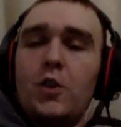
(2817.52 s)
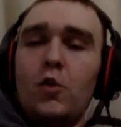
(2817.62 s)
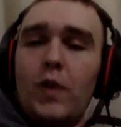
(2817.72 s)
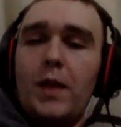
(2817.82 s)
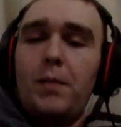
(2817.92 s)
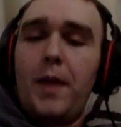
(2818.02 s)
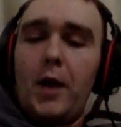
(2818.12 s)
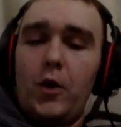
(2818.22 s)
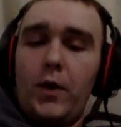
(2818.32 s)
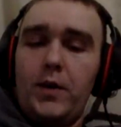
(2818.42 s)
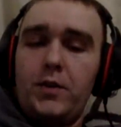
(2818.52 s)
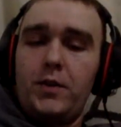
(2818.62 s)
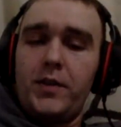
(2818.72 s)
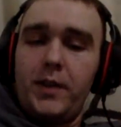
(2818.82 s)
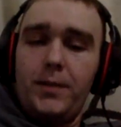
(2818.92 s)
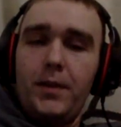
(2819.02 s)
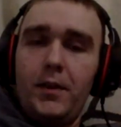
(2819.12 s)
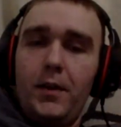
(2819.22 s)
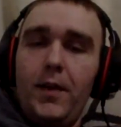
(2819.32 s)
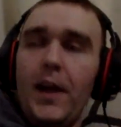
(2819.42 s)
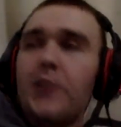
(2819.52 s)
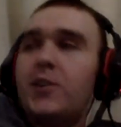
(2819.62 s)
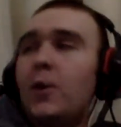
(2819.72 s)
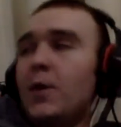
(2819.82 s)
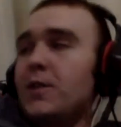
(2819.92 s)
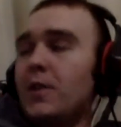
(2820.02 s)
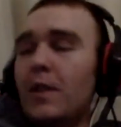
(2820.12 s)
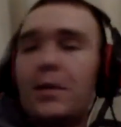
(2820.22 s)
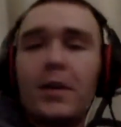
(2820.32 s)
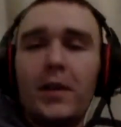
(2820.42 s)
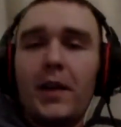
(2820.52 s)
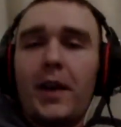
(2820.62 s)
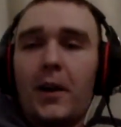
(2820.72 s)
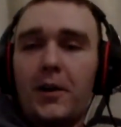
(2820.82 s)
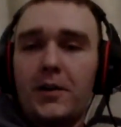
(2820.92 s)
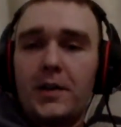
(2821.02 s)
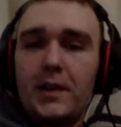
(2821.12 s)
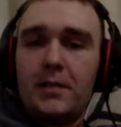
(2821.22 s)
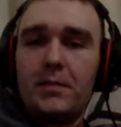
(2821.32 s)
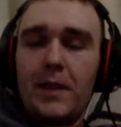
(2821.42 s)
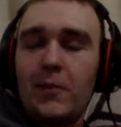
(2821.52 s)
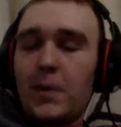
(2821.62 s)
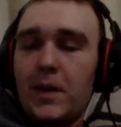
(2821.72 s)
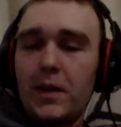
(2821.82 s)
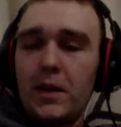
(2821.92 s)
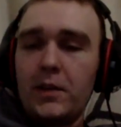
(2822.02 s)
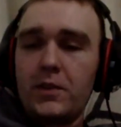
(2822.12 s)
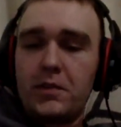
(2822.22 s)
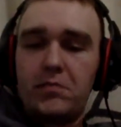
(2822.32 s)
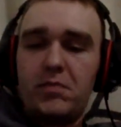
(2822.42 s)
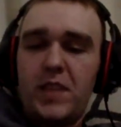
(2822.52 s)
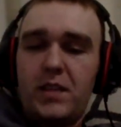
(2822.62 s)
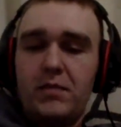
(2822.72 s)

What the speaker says: Red Power Ranger is going to be there. That is the only celebrity that I care to see. Everybody else, eh.